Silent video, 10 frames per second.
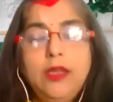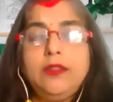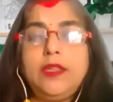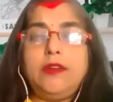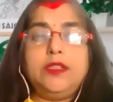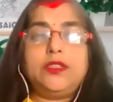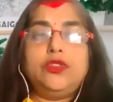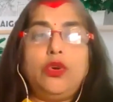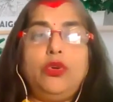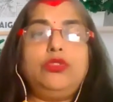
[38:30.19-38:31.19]
There is
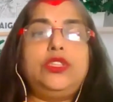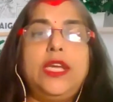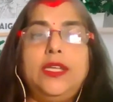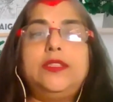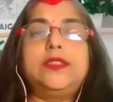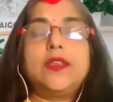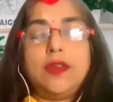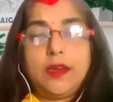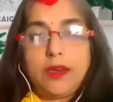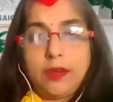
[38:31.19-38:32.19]
no tense
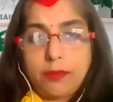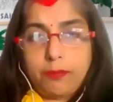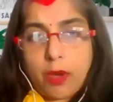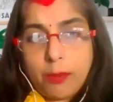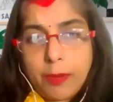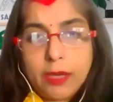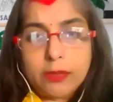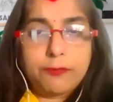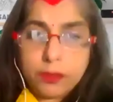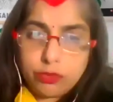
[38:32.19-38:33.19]

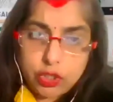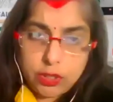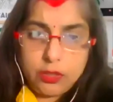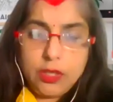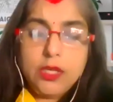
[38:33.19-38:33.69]
about future.